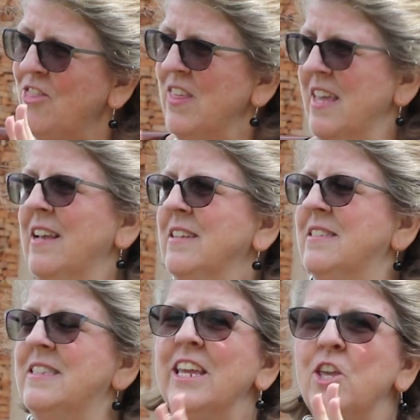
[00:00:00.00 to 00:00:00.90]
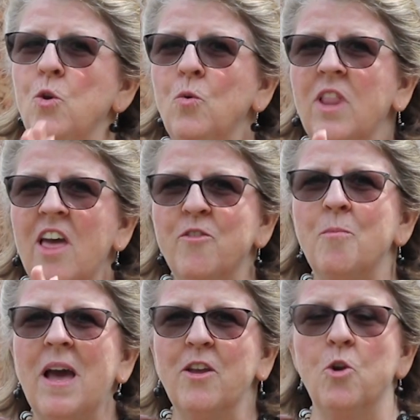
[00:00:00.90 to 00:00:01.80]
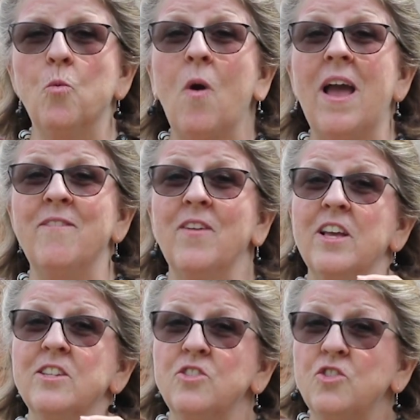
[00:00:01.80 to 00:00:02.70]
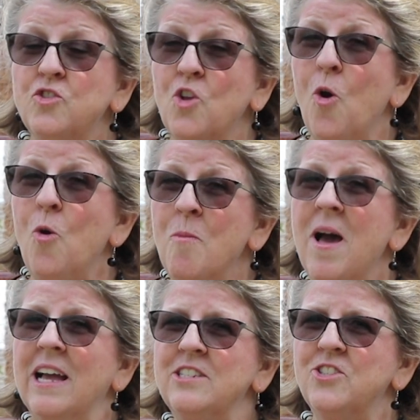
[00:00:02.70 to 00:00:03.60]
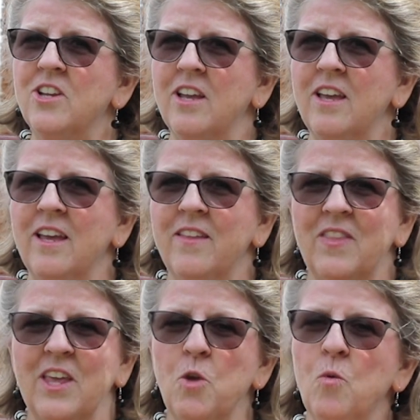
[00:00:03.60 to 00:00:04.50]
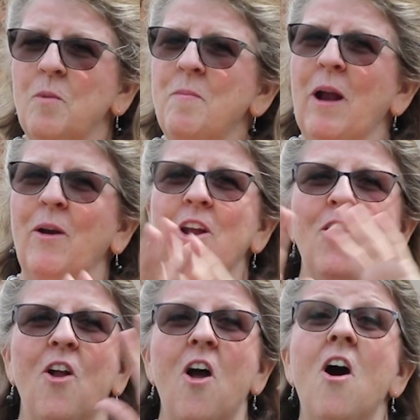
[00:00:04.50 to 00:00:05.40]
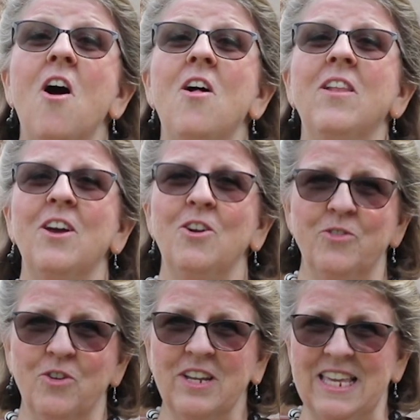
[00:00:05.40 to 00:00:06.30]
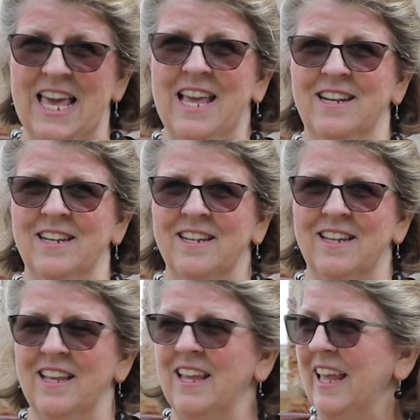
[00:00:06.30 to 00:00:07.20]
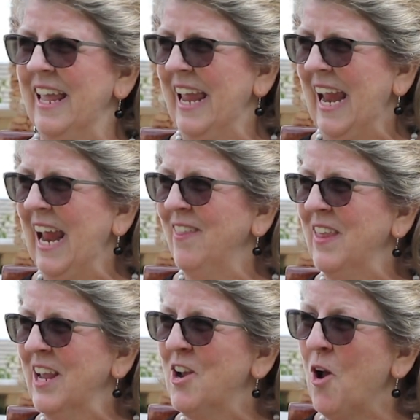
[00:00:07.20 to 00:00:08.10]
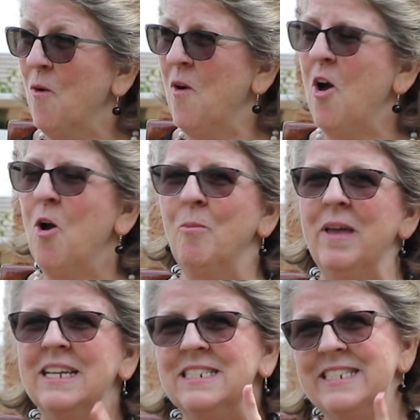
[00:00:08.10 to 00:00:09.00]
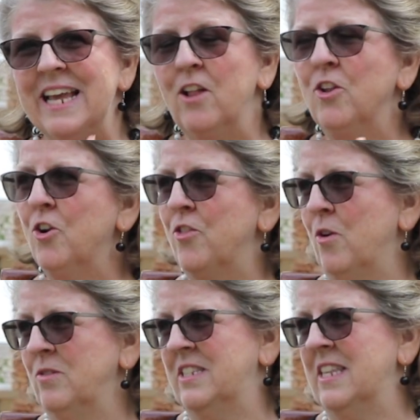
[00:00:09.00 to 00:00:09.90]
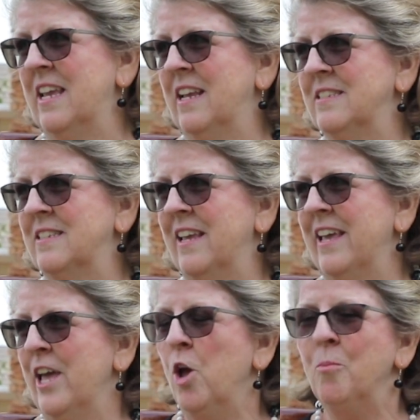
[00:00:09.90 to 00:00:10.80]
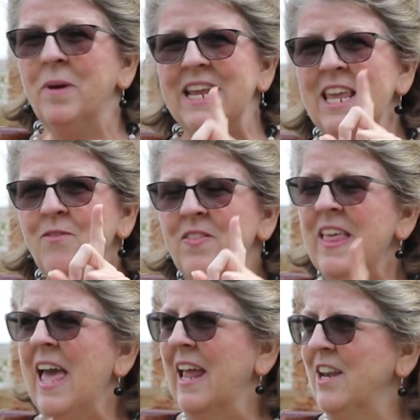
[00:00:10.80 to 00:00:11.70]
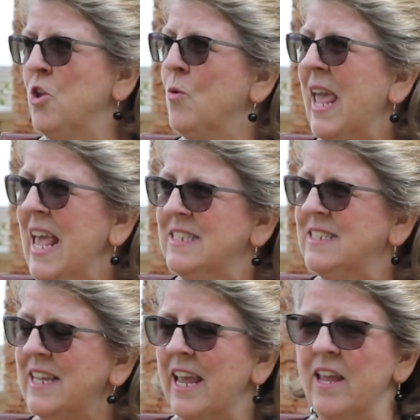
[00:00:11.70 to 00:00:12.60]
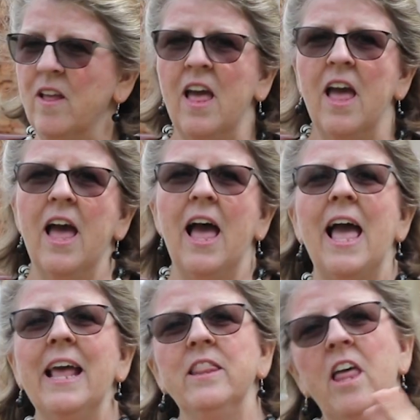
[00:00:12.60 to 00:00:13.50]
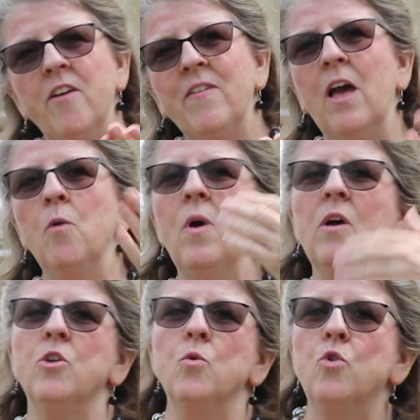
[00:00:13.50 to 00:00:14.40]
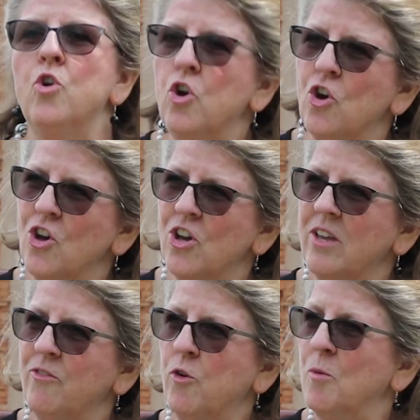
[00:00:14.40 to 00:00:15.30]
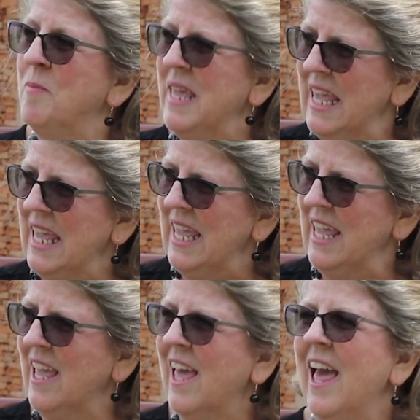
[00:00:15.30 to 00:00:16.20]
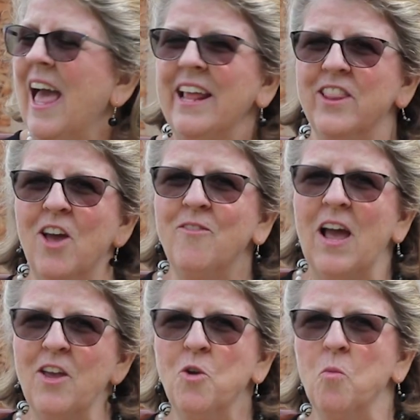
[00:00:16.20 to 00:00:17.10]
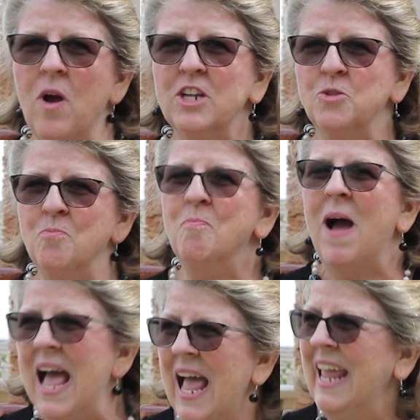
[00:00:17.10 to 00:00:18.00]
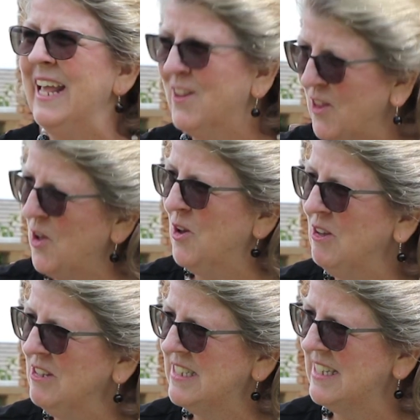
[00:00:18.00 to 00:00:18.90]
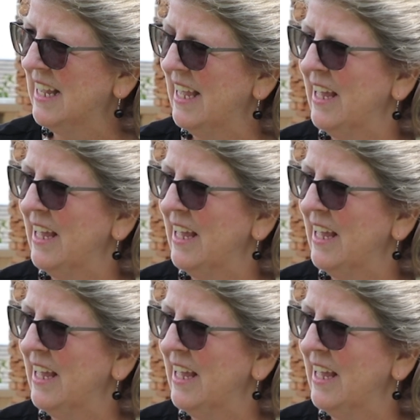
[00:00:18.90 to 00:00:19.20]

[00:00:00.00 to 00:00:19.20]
things that you love about your wife so much that you would marry her all over again. And then go home and tell her those things. But even that, you can't say, I love how well you cook for me. I love how you wash my clothes.